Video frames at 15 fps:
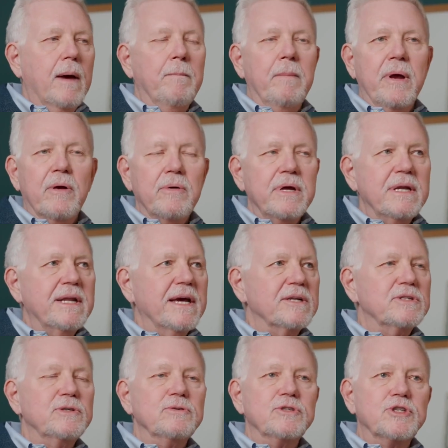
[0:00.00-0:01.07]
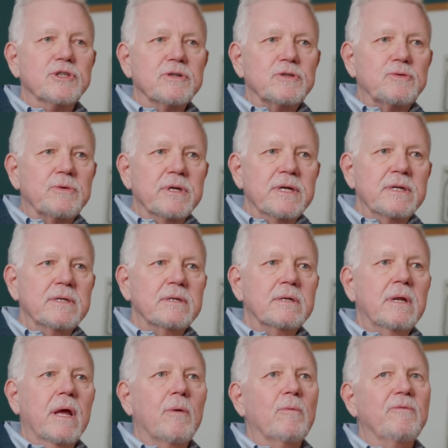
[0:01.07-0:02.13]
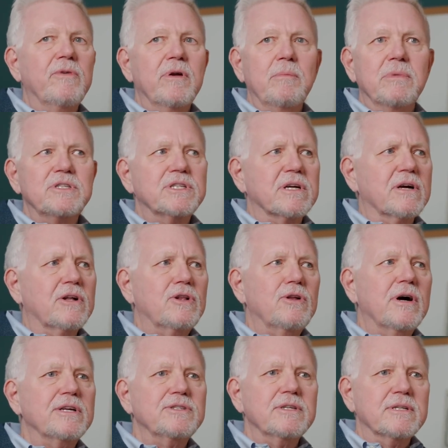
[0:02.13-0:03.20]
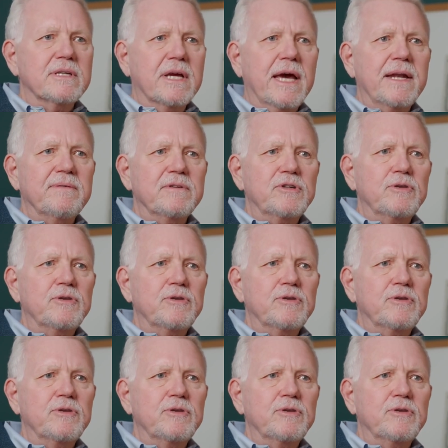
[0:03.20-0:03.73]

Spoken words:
Married, had 2 children, very much a closet kind of a